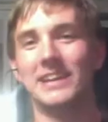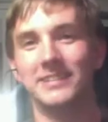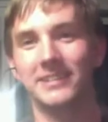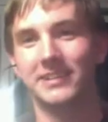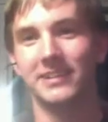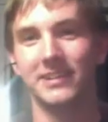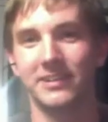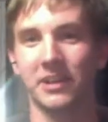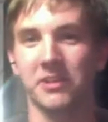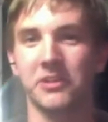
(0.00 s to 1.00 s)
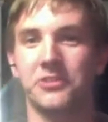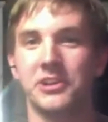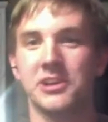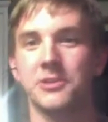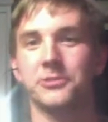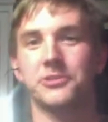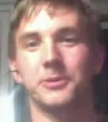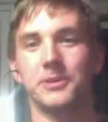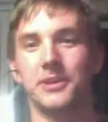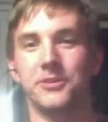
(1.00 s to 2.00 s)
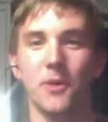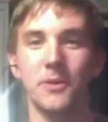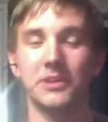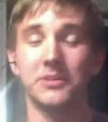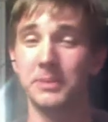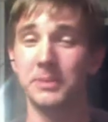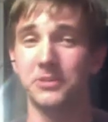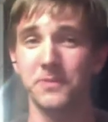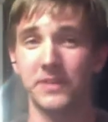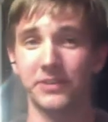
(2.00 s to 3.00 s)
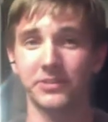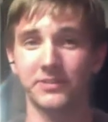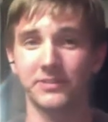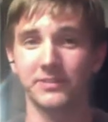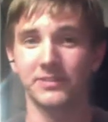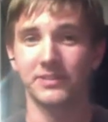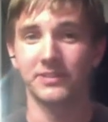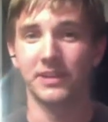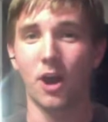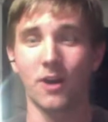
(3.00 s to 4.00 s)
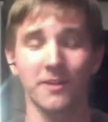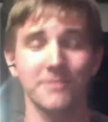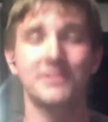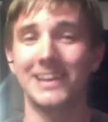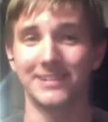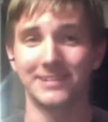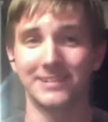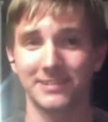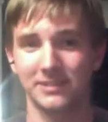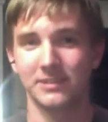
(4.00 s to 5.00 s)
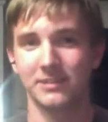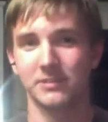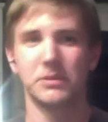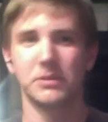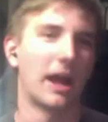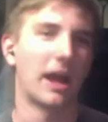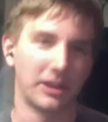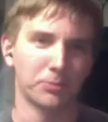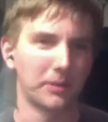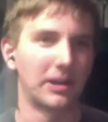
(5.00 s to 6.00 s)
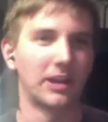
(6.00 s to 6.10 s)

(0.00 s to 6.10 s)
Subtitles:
Nicholas D'Agosto is going to be Two-Face. Harvey Dent. Nah, he's probably not going to be